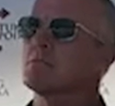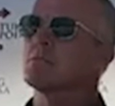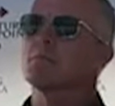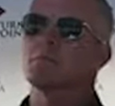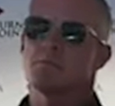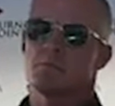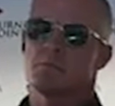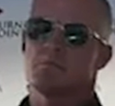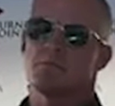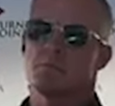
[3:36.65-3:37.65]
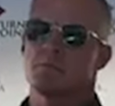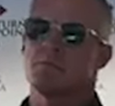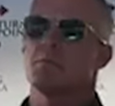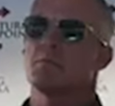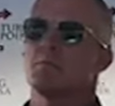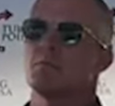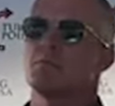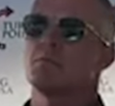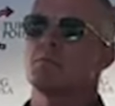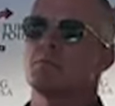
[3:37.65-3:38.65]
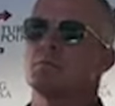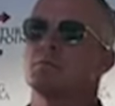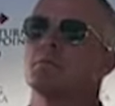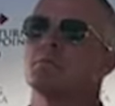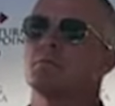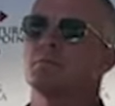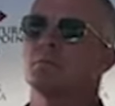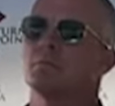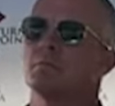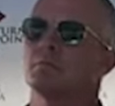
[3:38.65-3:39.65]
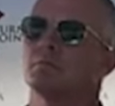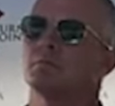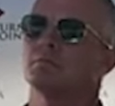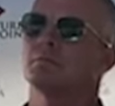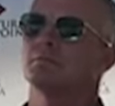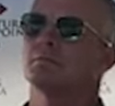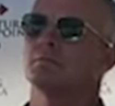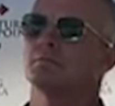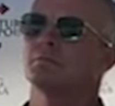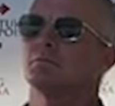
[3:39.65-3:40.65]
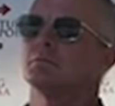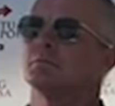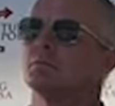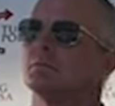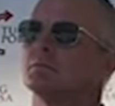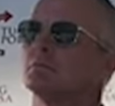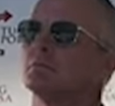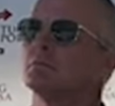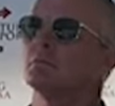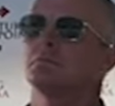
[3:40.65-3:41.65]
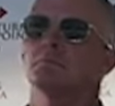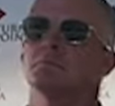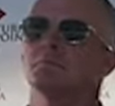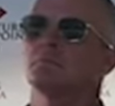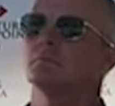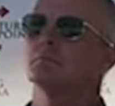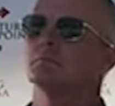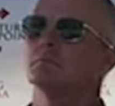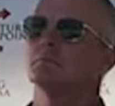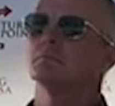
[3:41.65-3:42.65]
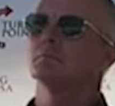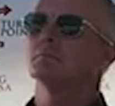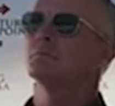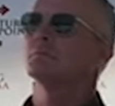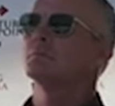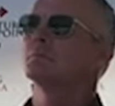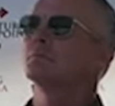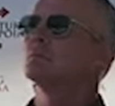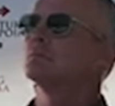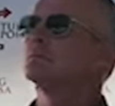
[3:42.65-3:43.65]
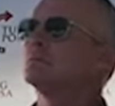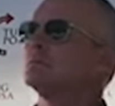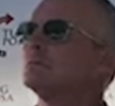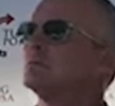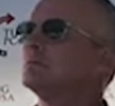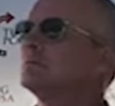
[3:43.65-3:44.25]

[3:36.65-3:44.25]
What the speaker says: (silent)